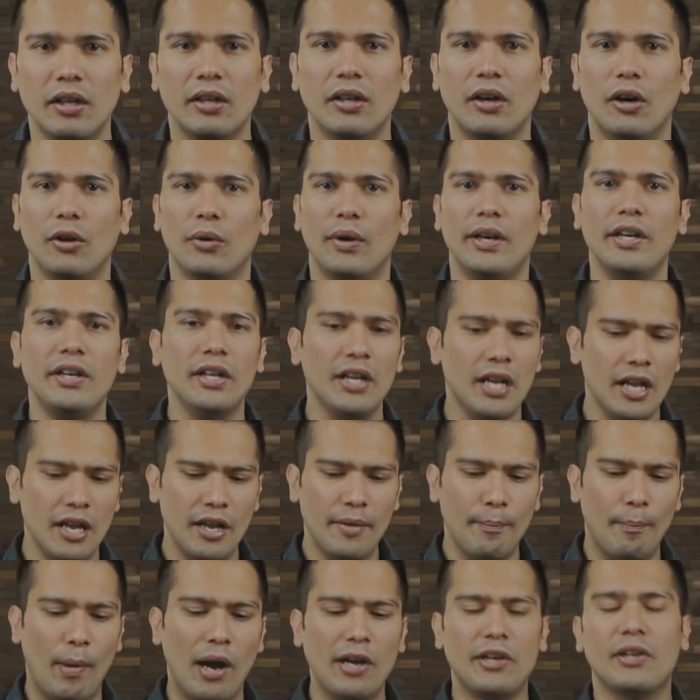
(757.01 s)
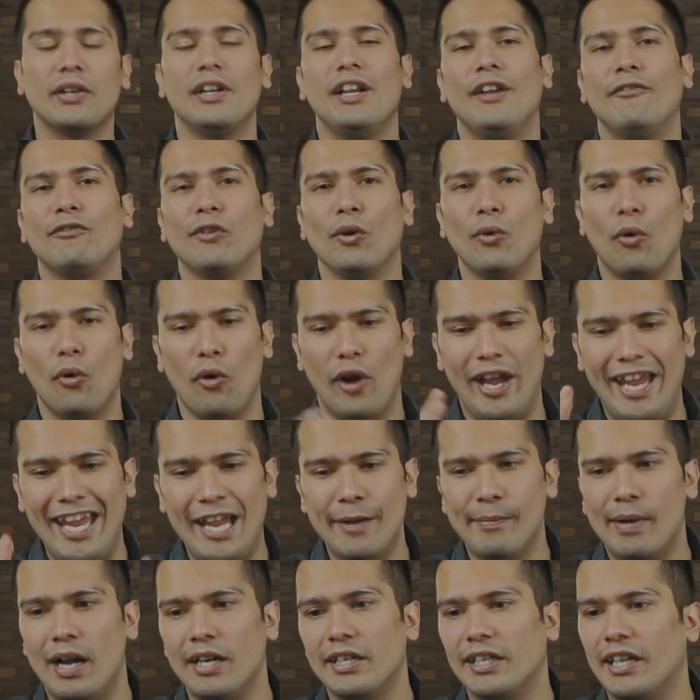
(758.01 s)
Alright, but if you
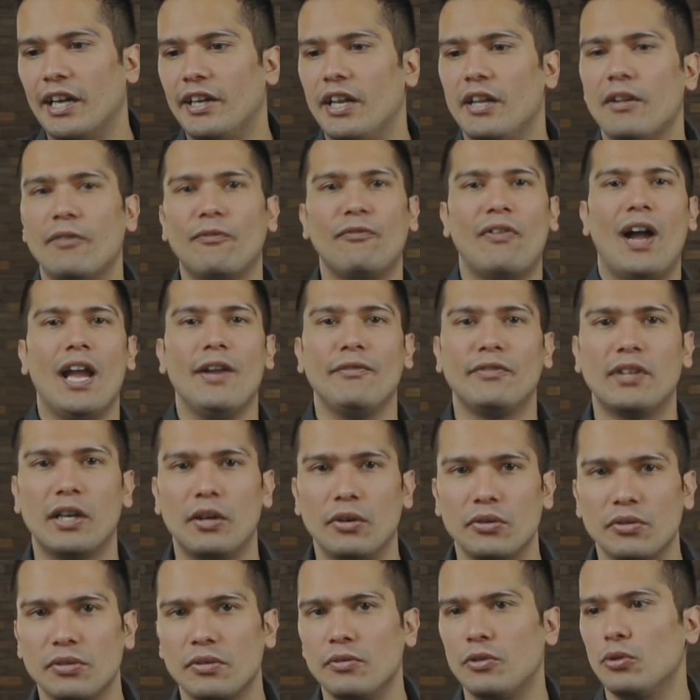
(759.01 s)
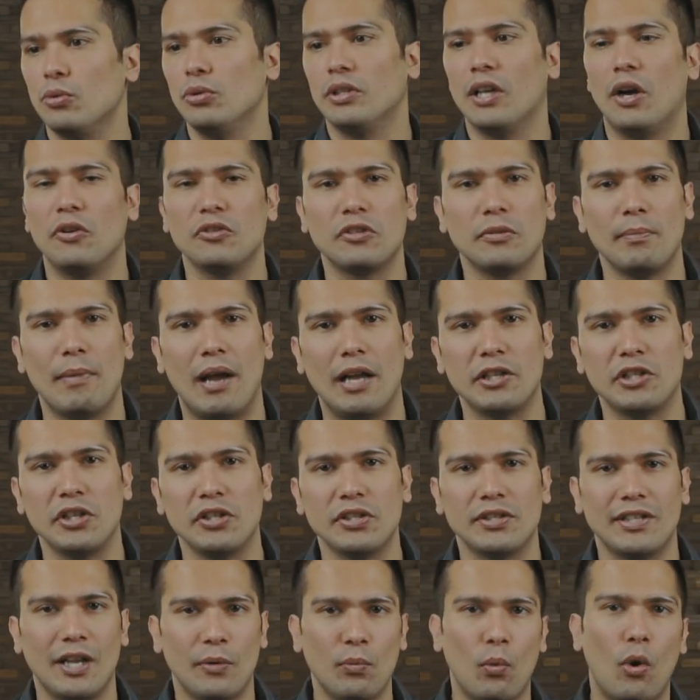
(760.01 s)
aim at getting 5,000, 2,000
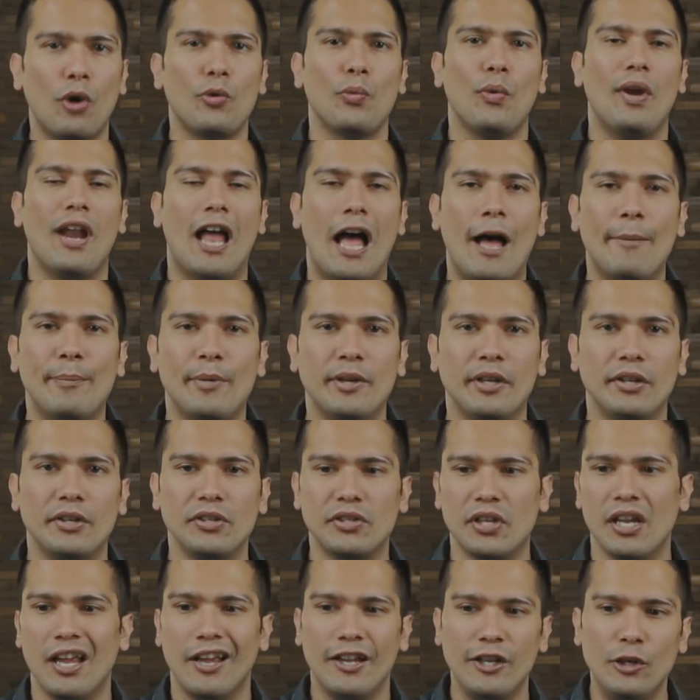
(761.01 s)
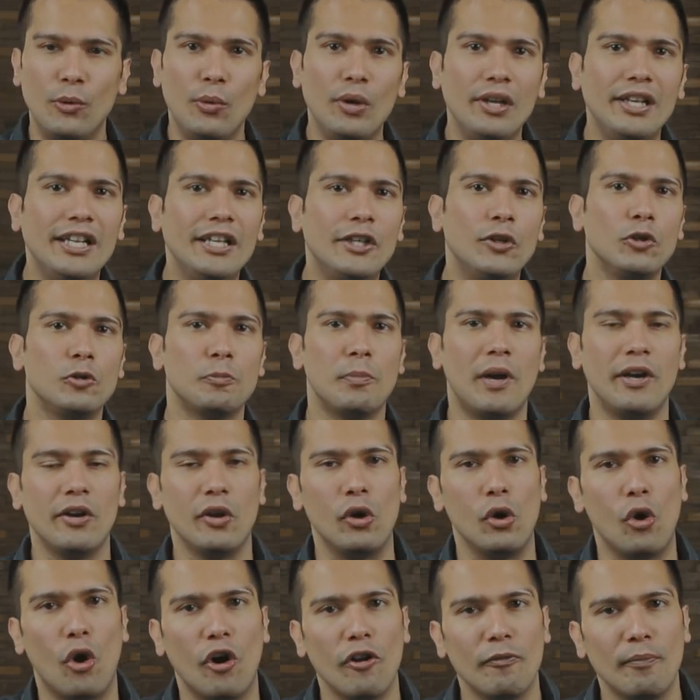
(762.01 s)
matches, then what will happen is you will need to spend a
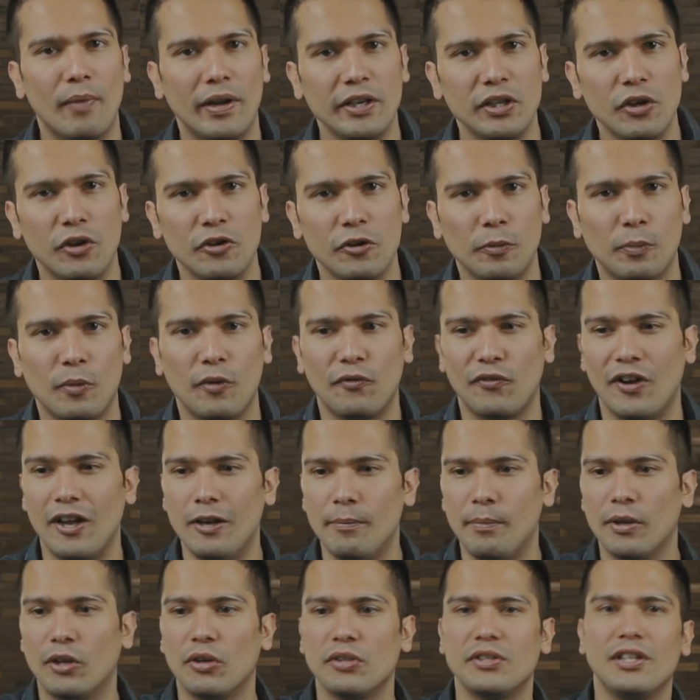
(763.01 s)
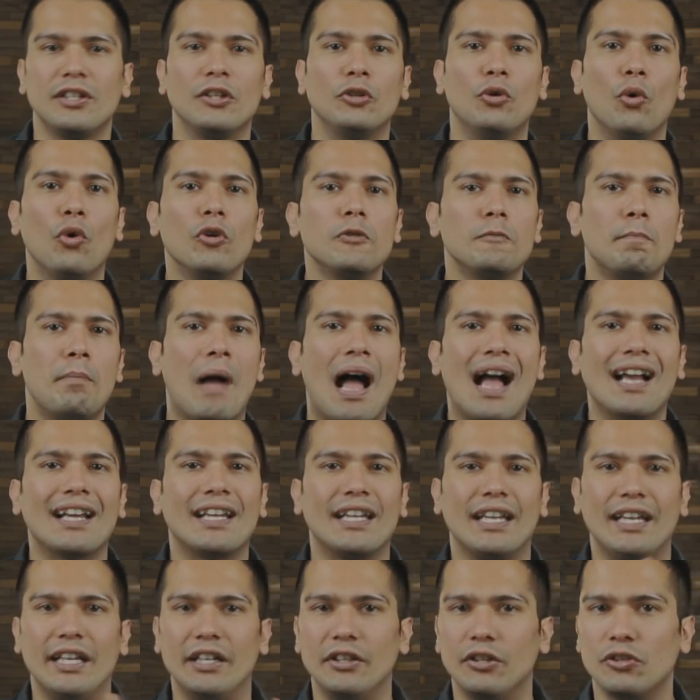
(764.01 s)
lot of money on your profile, because it goes
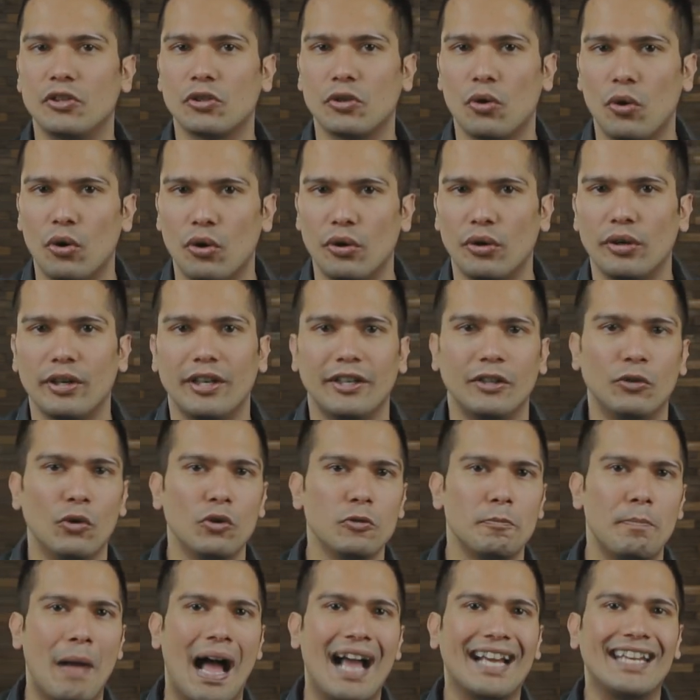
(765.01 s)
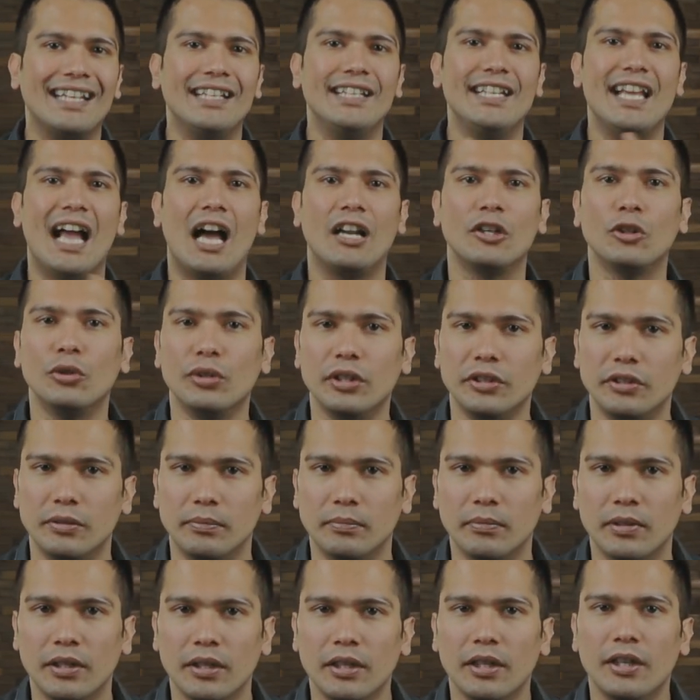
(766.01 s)
back in the score, it goes back in the
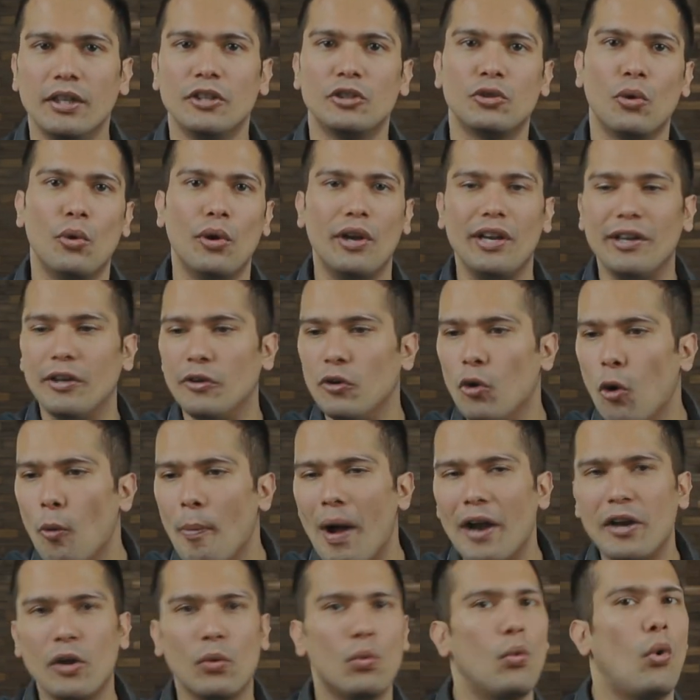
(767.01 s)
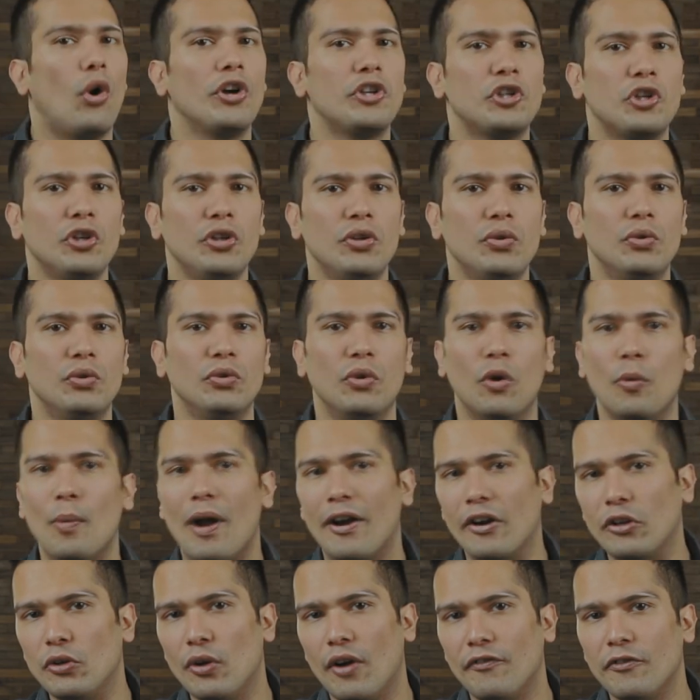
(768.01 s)
algorithm. So no matter what you do, no
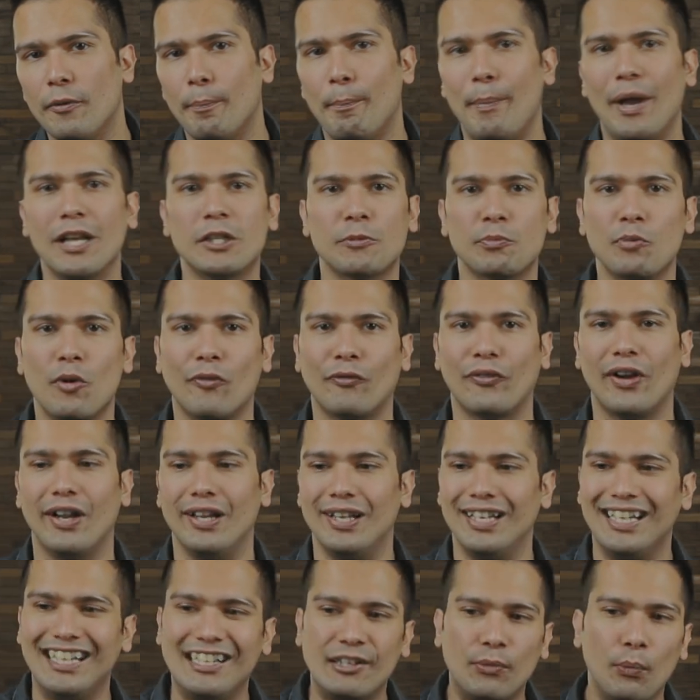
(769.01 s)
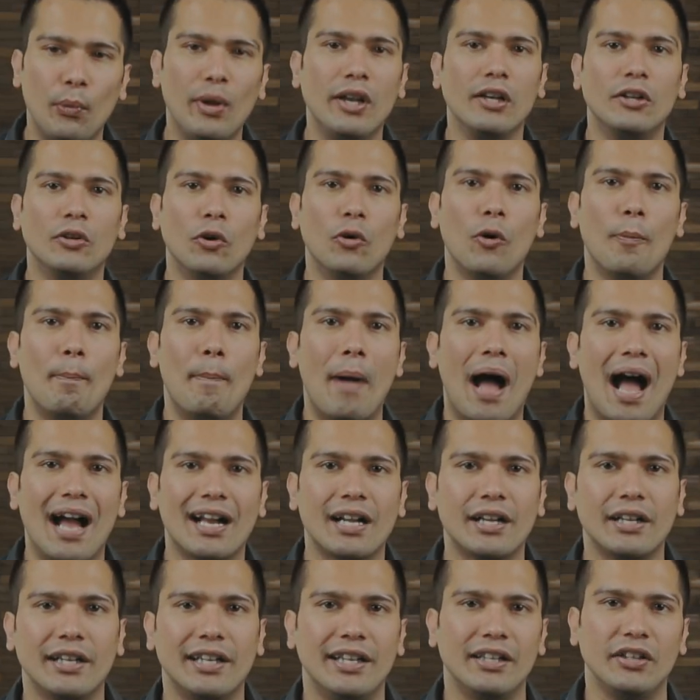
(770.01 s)
matter you have the best profile, it will go
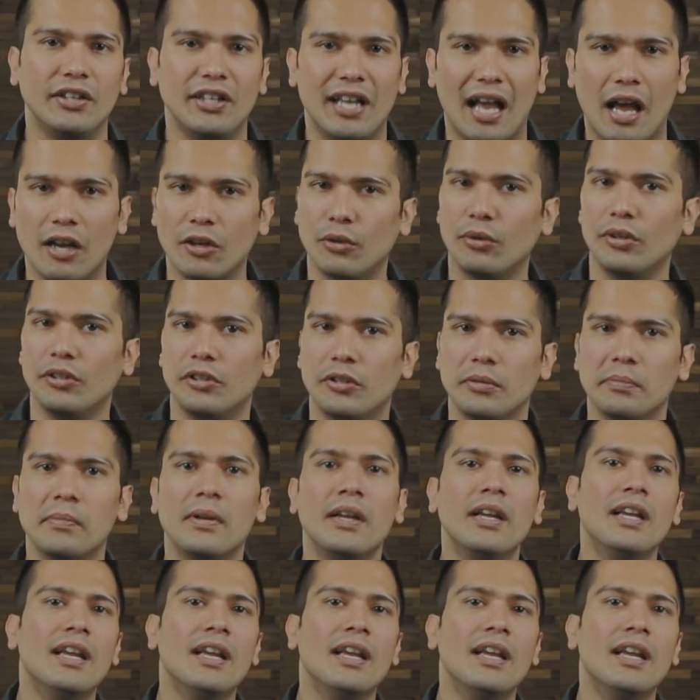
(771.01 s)
back in the algorithm.